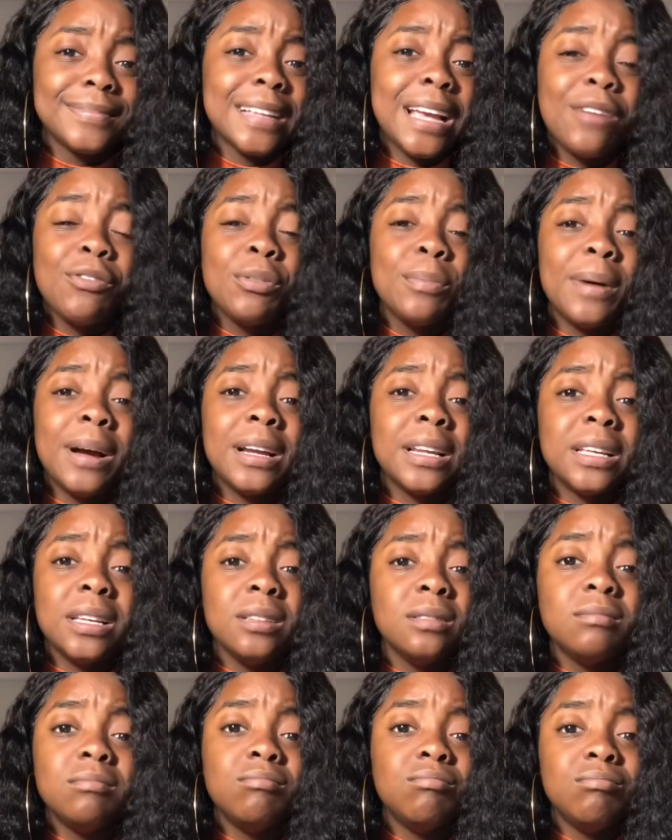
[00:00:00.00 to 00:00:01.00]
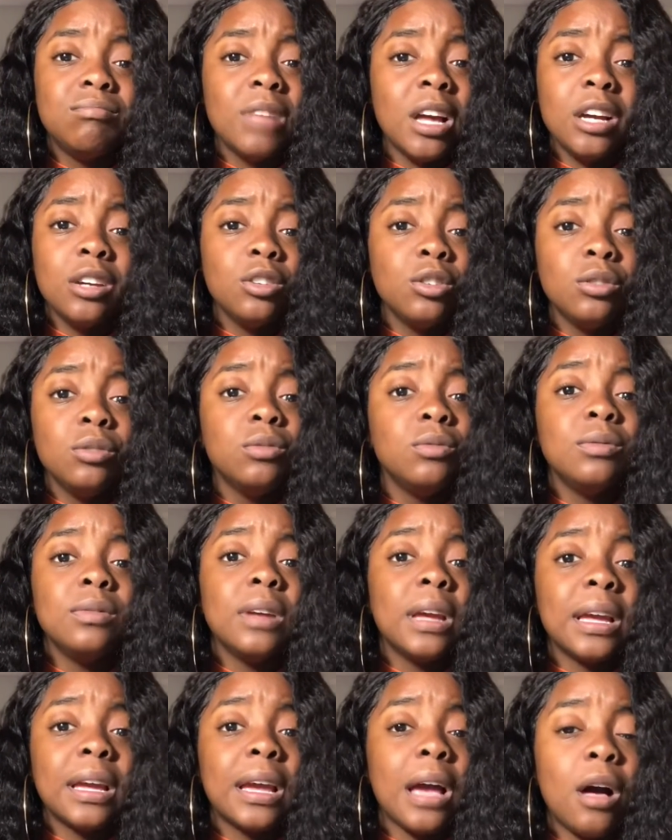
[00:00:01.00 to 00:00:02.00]
everybody that you've
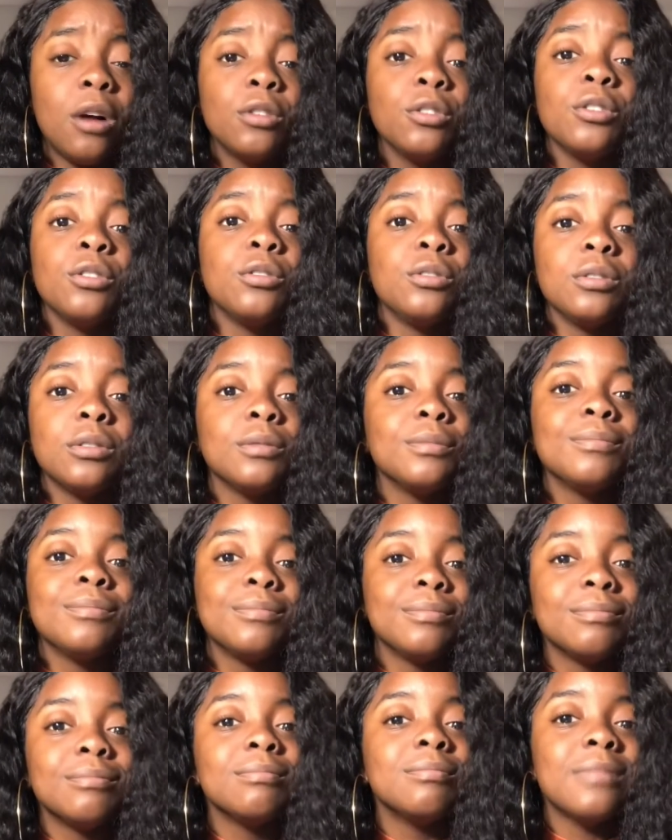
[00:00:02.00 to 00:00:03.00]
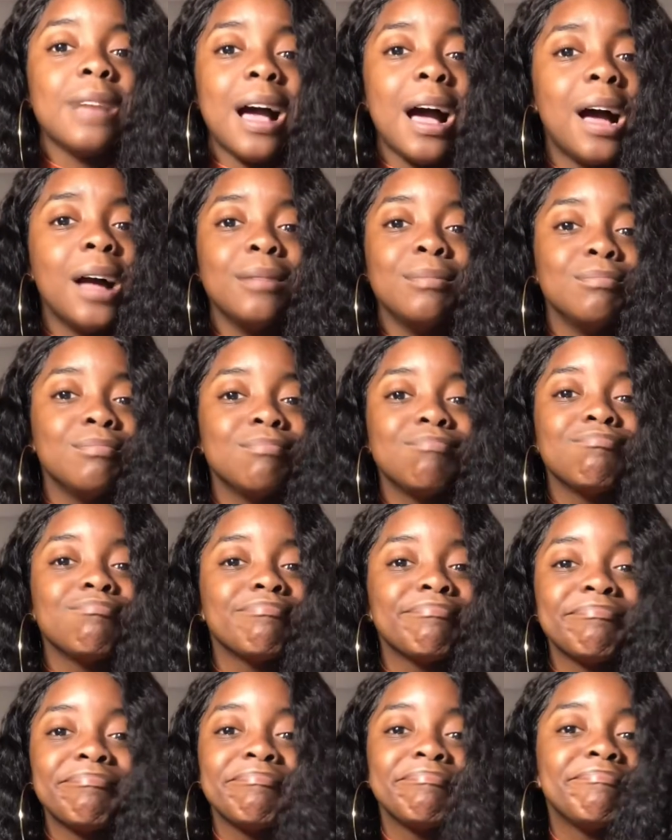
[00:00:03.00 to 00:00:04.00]
encountered at
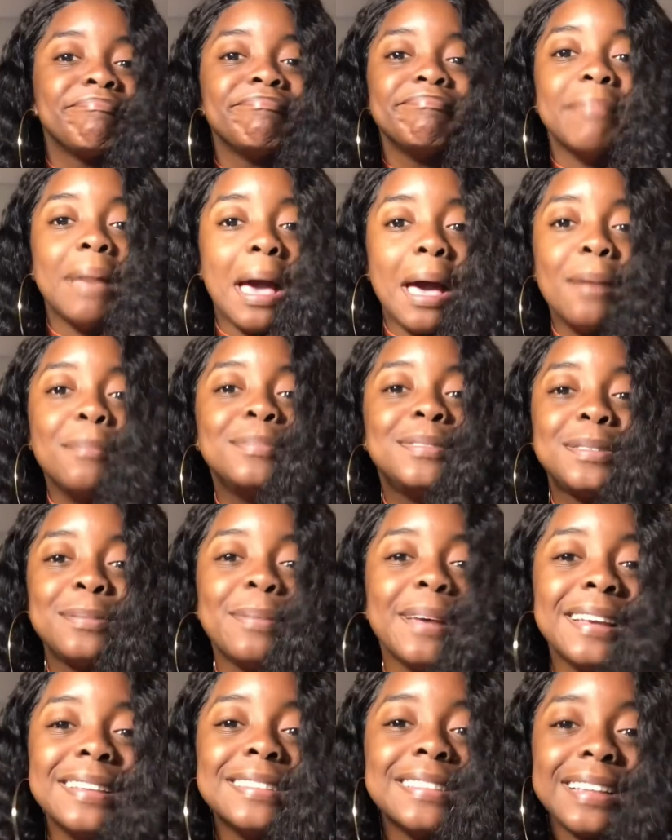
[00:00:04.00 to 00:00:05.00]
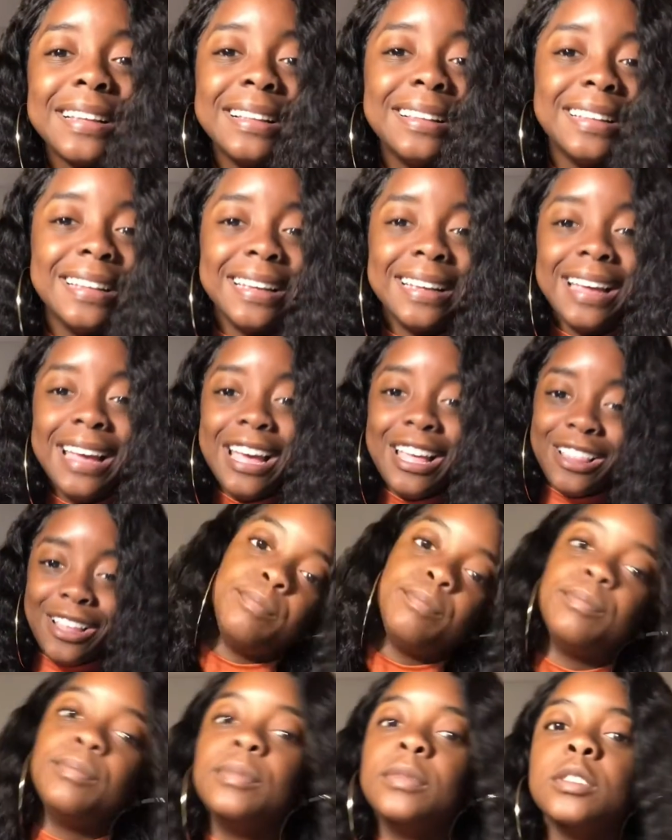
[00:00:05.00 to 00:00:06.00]
Meps, basically.
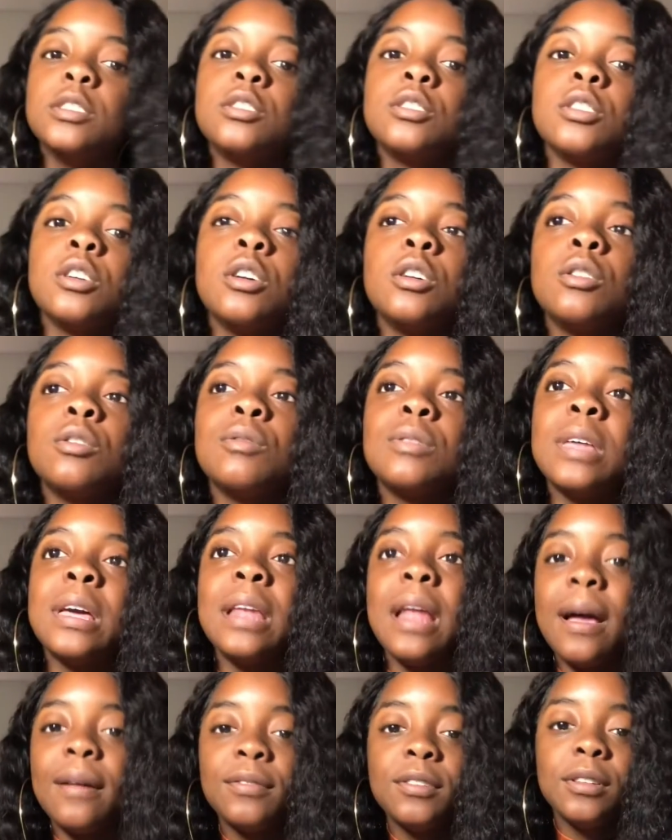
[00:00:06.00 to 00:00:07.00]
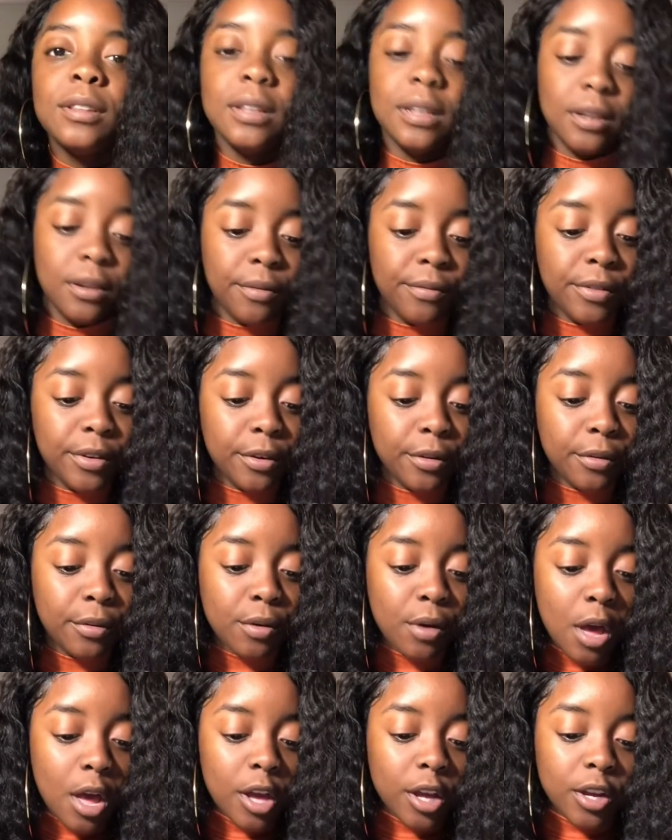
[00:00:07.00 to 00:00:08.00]
So then after the
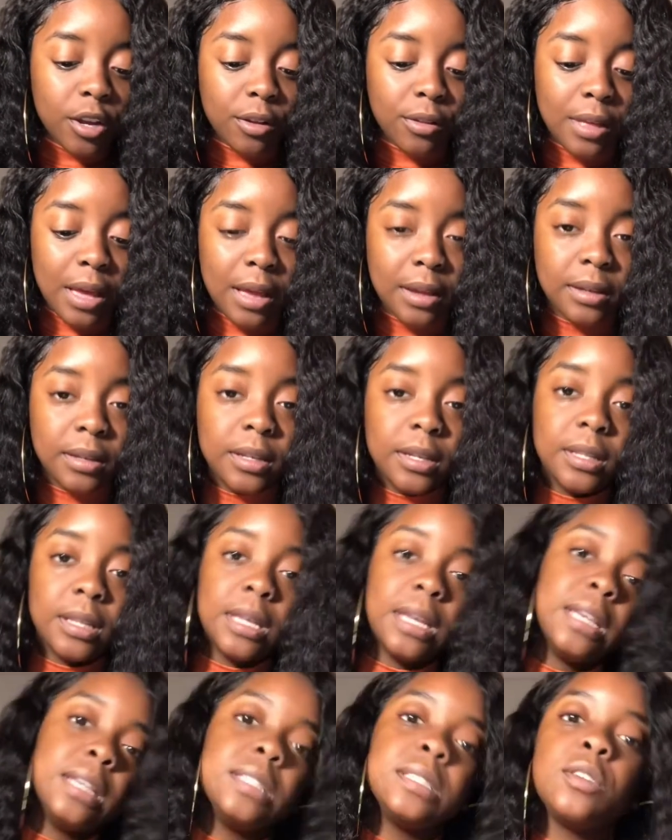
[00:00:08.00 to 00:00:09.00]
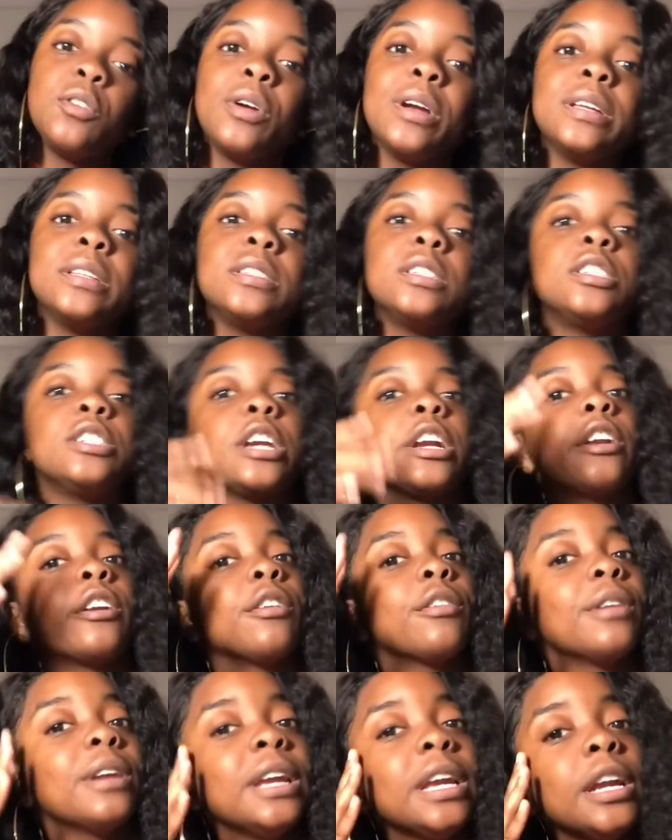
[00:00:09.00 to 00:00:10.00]
interview, he's going to check
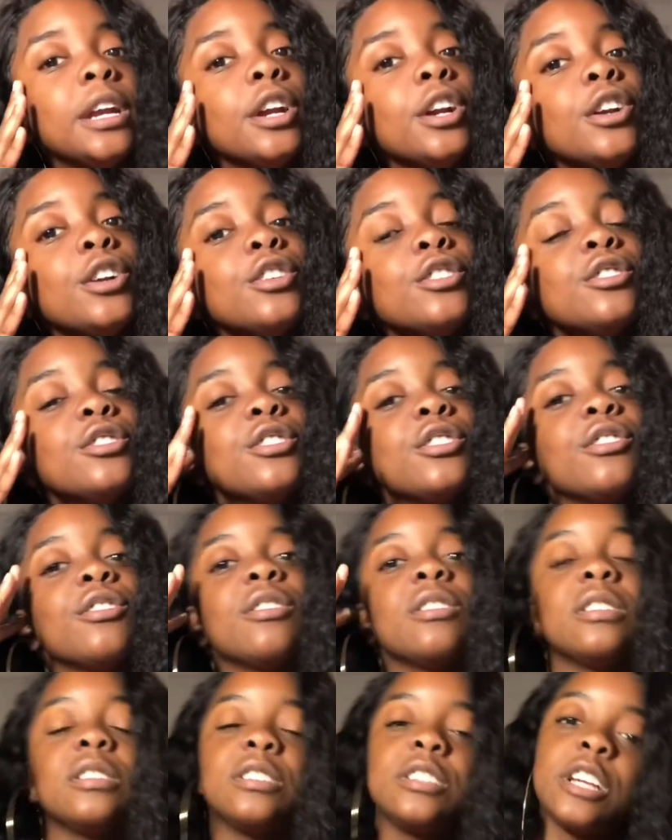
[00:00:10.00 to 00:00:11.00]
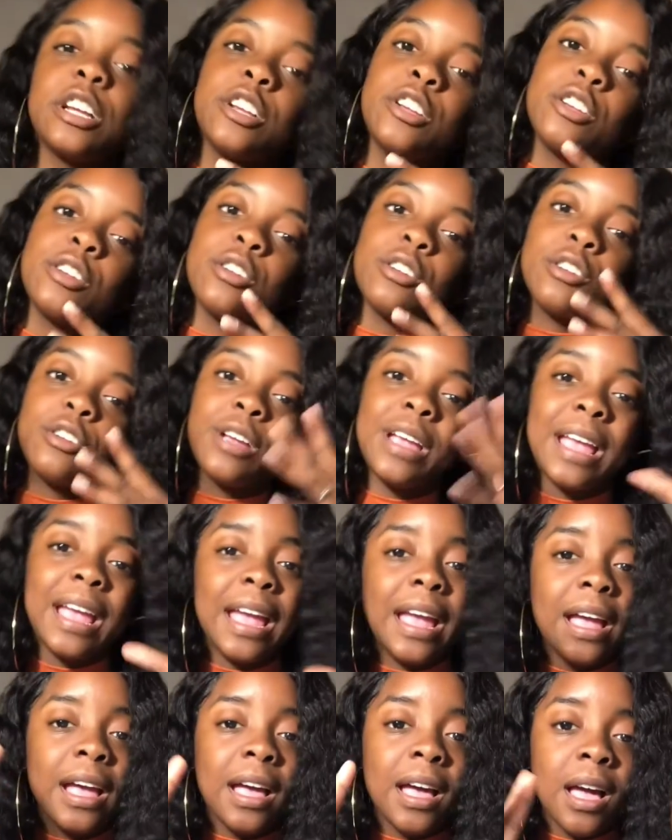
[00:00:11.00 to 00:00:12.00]
your ears, you're going to check your
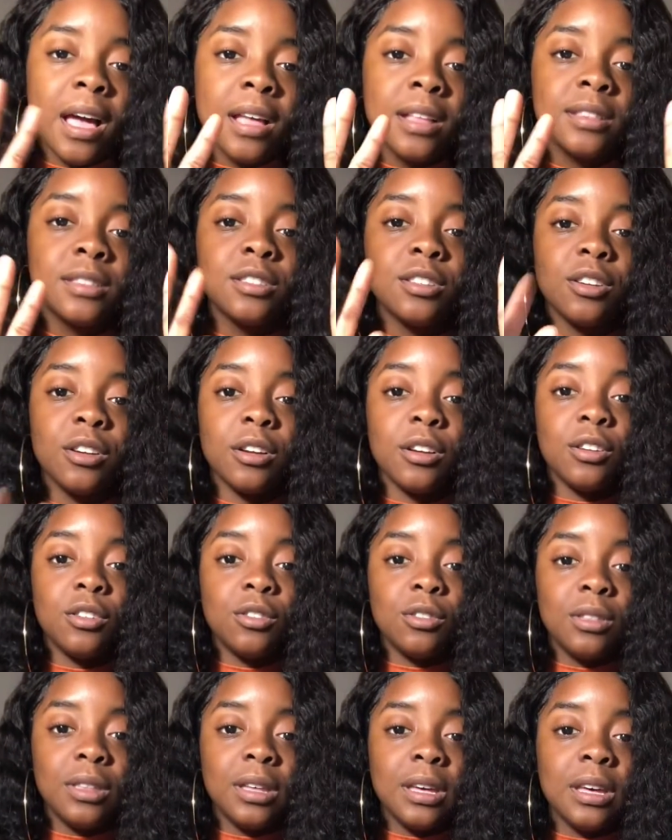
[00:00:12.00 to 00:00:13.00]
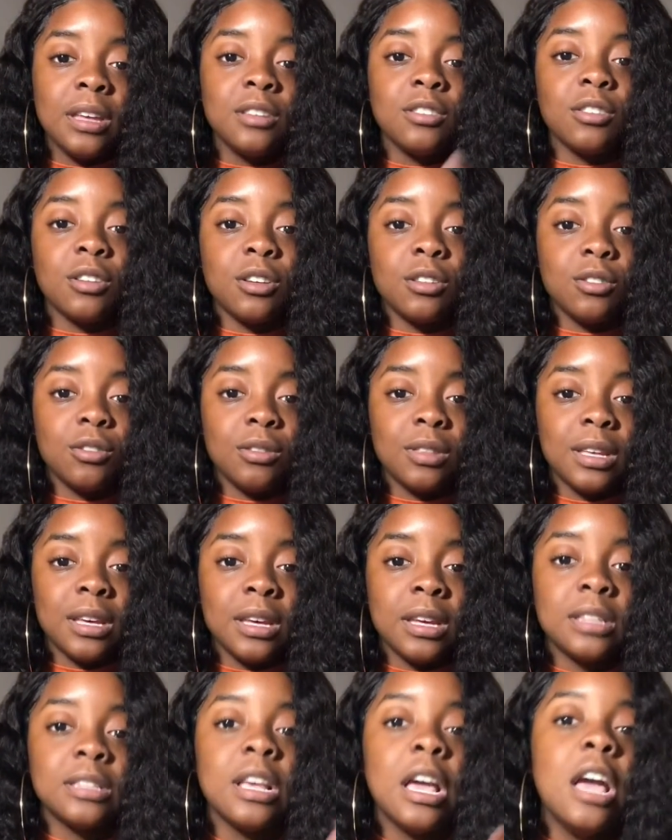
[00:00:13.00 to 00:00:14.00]
hands, you're going to do this, you're going to do
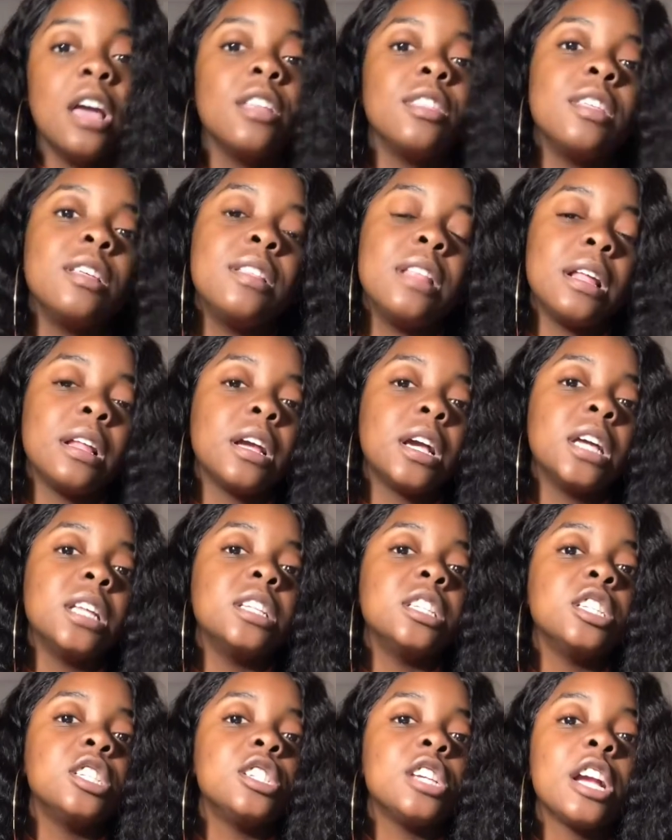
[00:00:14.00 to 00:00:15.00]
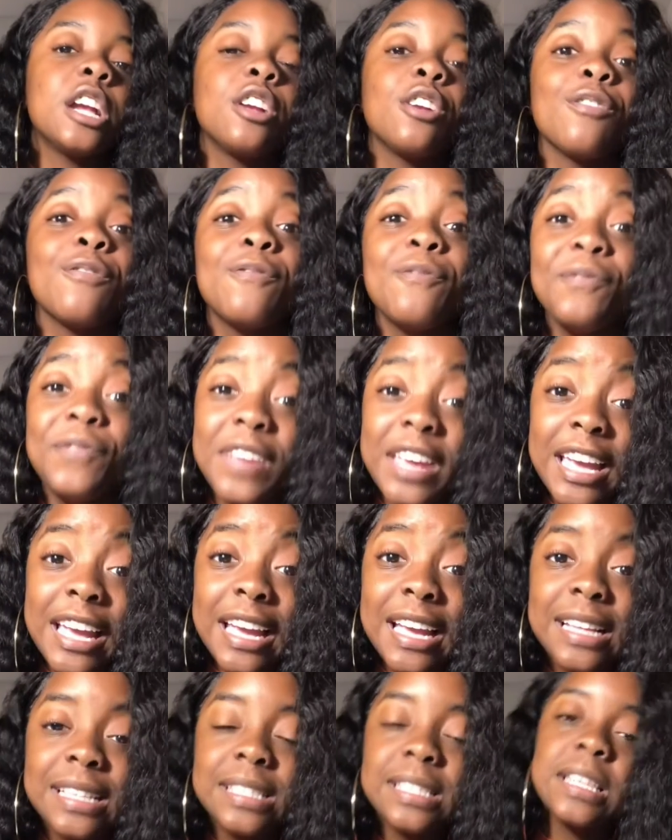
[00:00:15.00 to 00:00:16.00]
this. They're then going to check your
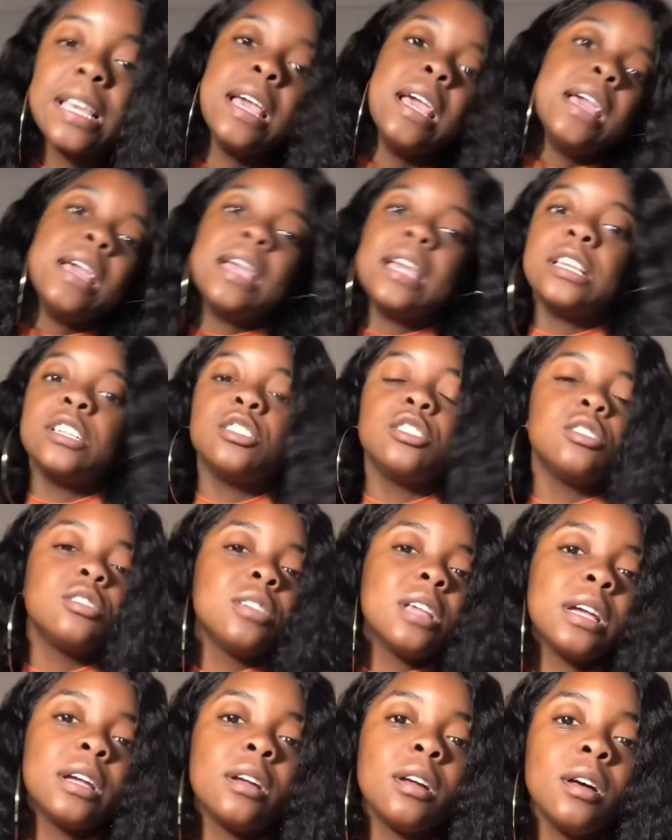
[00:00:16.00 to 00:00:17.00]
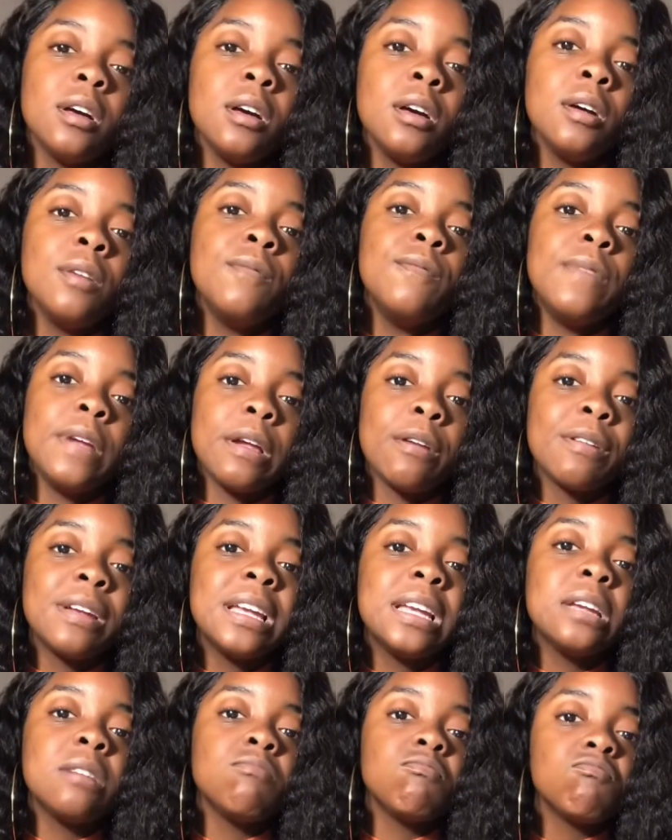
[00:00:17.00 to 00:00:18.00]
feet. It's just like a
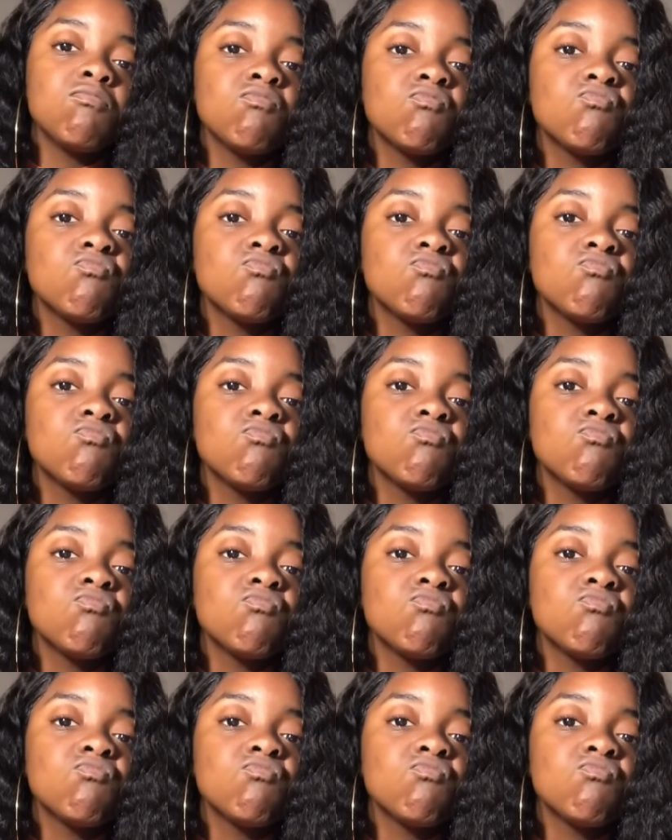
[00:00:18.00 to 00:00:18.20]
very,